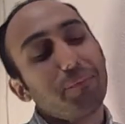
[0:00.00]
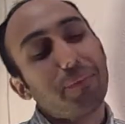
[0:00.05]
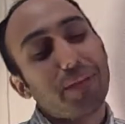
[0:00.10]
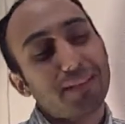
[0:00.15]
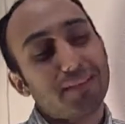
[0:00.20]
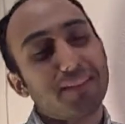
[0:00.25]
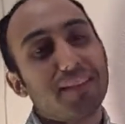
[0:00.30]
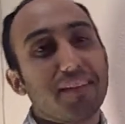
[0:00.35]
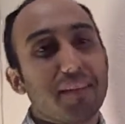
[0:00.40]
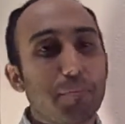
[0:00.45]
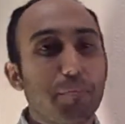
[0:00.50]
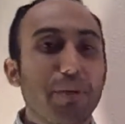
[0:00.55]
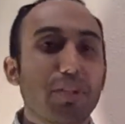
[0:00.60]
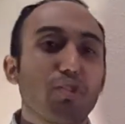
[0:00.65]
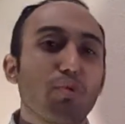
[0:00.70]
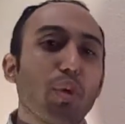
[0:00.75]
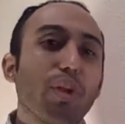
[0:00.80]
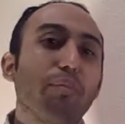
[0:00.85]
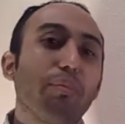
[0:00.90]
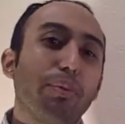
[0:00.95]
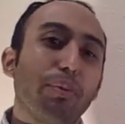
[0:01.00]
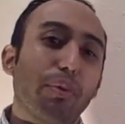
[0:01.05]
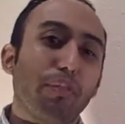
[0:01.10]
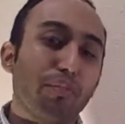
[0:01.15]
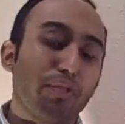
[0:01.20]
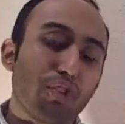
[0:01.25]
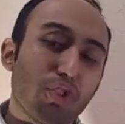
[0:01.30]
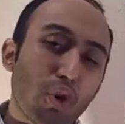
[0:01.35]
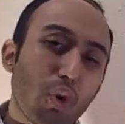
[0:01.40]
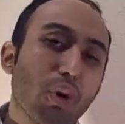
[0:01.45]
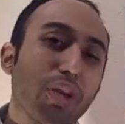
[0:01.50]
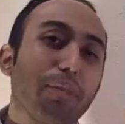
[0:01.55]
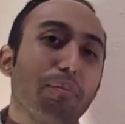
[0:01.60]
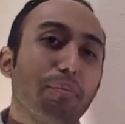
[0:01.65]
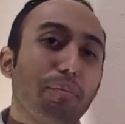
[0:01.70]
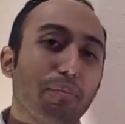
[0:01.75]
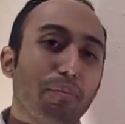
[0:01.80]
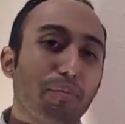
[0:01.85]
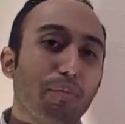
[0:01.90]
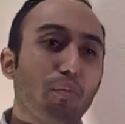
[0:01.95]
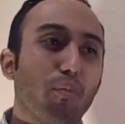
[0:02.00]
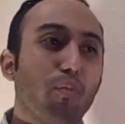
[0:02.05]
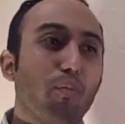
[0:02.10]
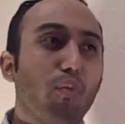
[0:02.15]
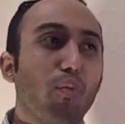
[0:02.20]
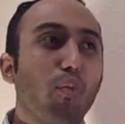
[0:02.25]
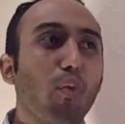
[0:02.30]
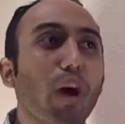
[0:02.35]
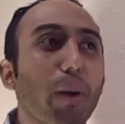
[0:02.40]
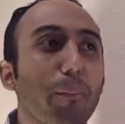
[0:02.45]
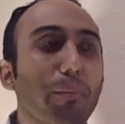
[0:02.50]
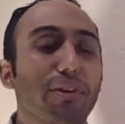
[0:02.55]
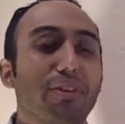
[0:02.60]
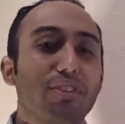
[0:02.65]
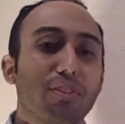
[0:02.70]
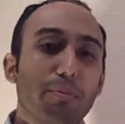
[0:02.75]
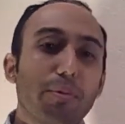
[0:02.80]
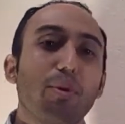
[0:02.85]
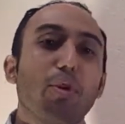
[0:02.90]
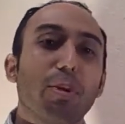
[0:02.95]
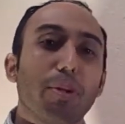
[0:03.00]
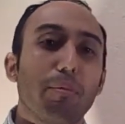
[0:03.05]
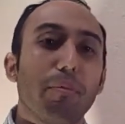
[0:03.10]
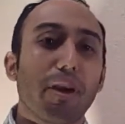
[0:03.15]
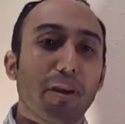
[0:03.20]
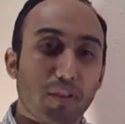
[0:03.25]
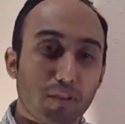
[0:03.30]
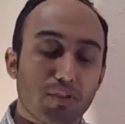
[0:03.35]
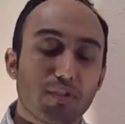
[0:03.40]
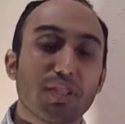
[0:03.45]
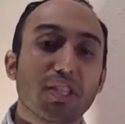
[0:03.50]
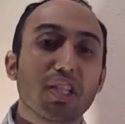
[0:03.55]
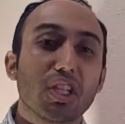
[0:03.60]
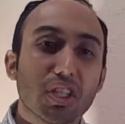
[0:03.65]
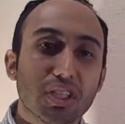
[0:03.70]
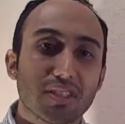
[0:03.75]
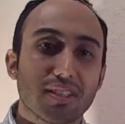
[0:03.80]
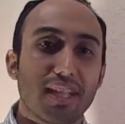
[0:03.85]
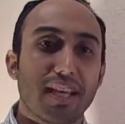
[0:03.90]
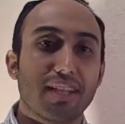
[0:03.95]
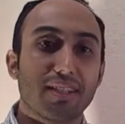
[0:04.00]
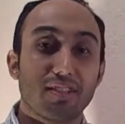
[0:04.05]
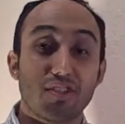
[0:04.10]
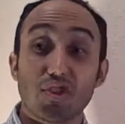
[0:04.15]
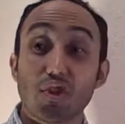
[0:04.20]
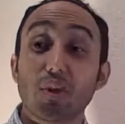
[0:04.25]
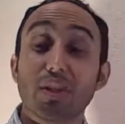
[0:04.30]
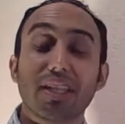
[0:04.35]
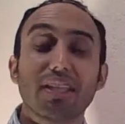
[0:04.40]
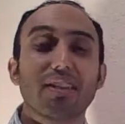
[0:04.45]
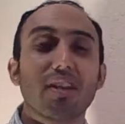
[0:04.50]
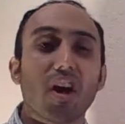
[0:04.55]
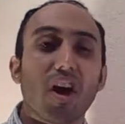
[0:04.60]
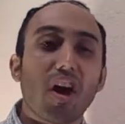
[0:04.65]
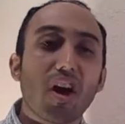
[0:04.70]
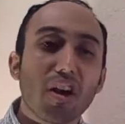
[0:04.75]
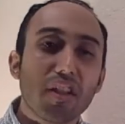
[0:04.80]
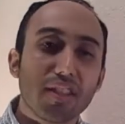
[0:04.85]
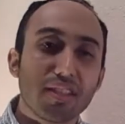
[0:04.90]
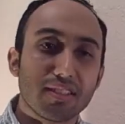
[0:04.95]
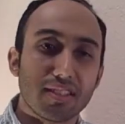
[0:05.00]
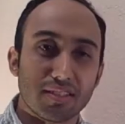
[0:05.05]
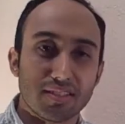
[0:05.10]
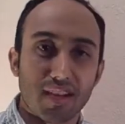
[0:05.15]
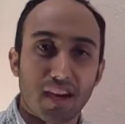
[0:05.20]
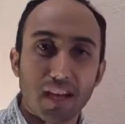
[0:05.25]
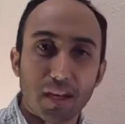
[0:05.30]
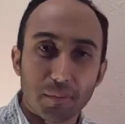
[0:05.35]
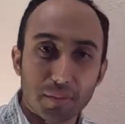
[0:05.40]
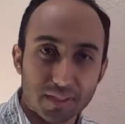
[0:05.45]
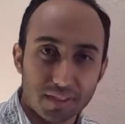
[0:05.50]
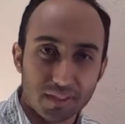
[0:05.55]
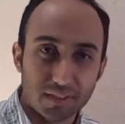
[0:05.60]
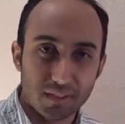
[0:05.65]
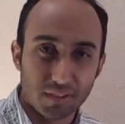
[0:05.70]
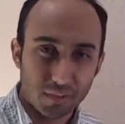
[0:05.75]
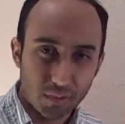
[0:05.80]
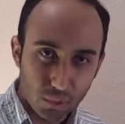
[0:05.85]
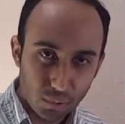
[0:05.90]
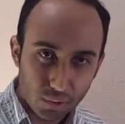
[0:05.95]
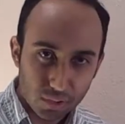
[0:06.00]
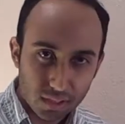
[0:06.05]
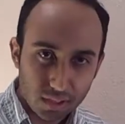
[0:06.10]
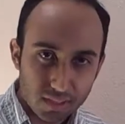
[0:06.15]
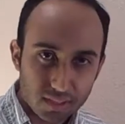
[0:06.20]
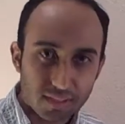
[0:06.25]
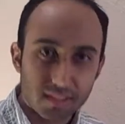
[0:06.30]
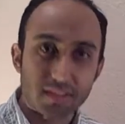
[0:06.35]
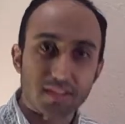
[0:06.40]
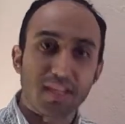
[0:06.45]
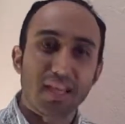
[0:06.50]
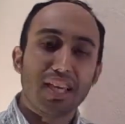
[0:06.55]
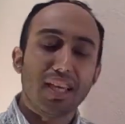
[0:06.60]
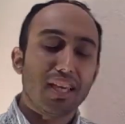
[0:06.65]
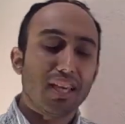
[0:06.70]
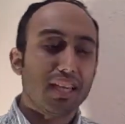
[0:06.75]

basically the best way of showing what participatory democracy looks like is showing that there are these autonomous institutions, these